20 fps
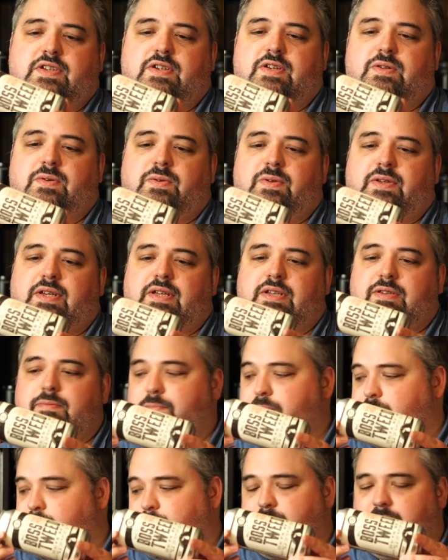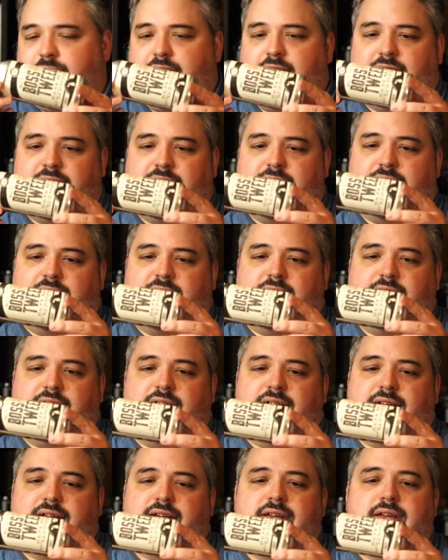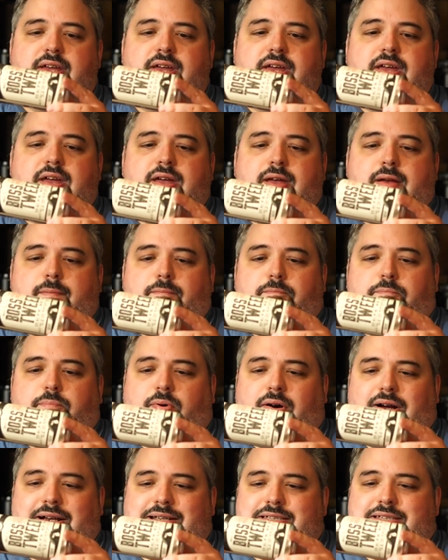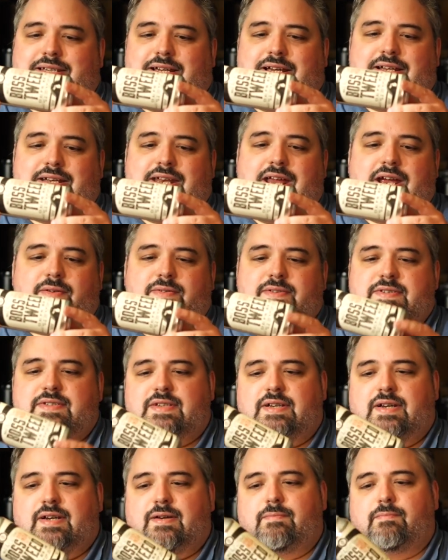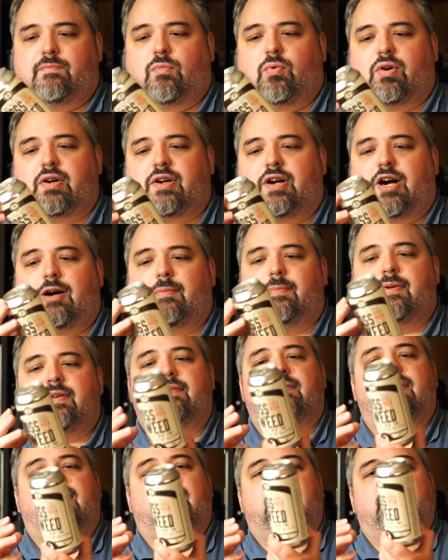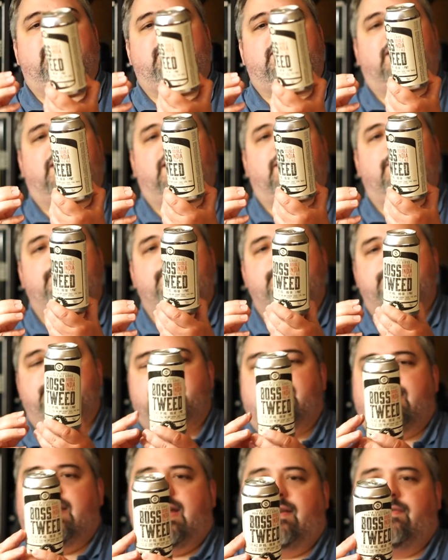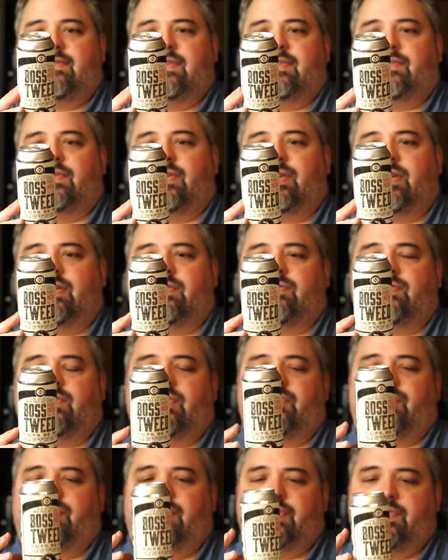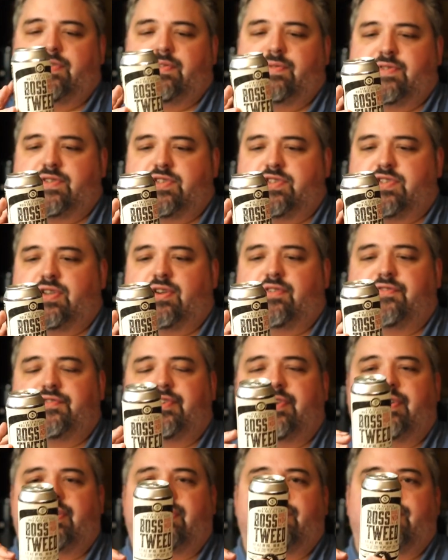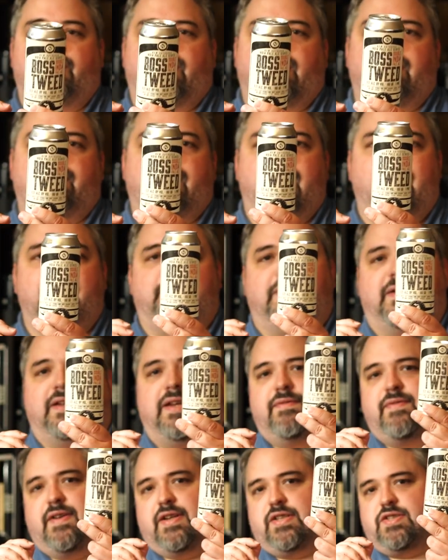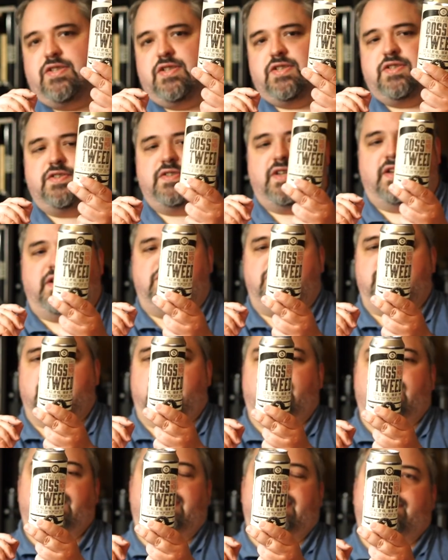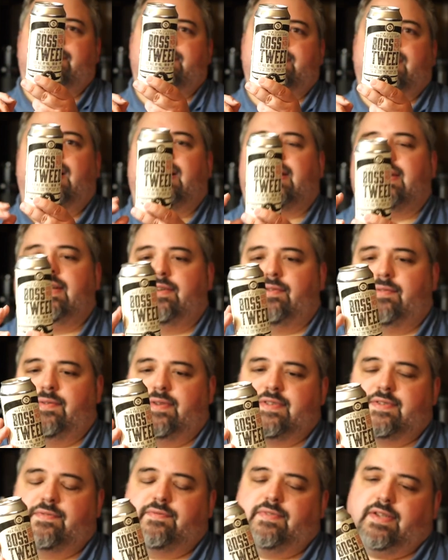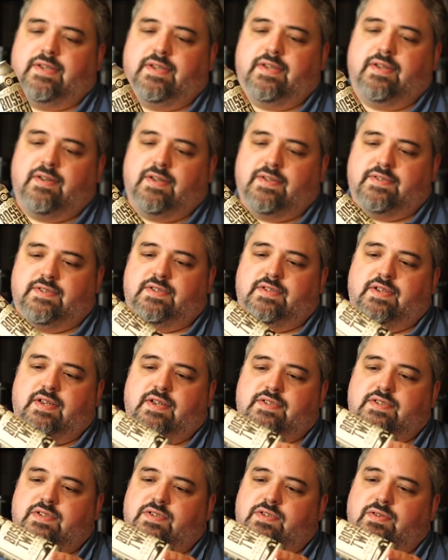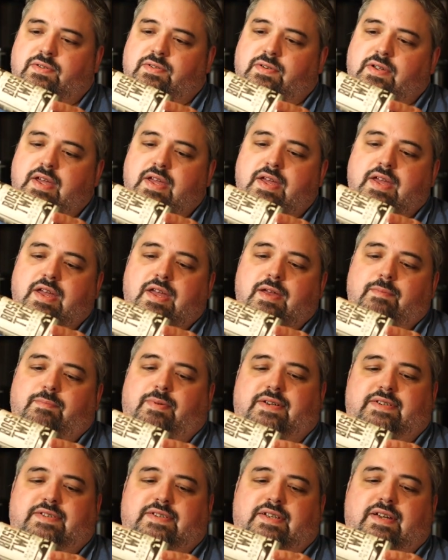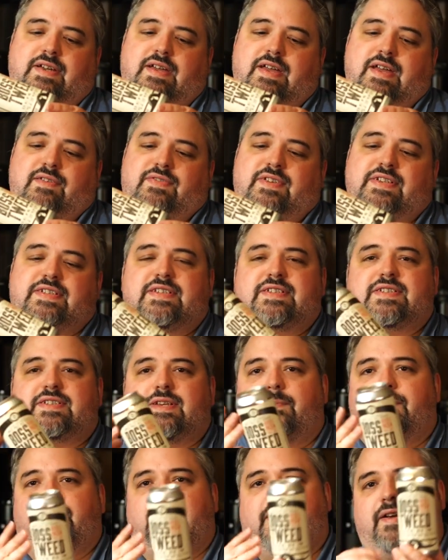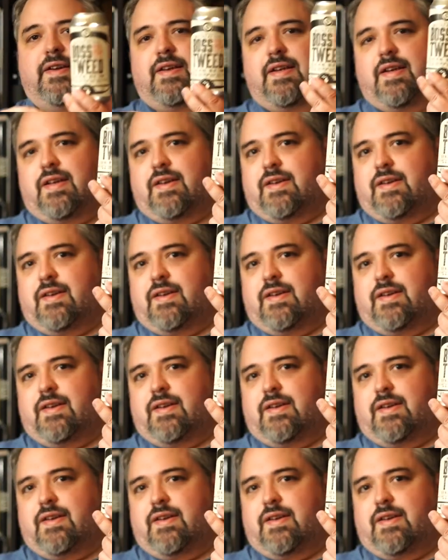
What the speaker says: you could only get the brewery, yada yada yada. But now it's more common, and I've even heard it referred to as a shelf turd, although I believe that's just like Joe and them talking derisively as a joke. But this is something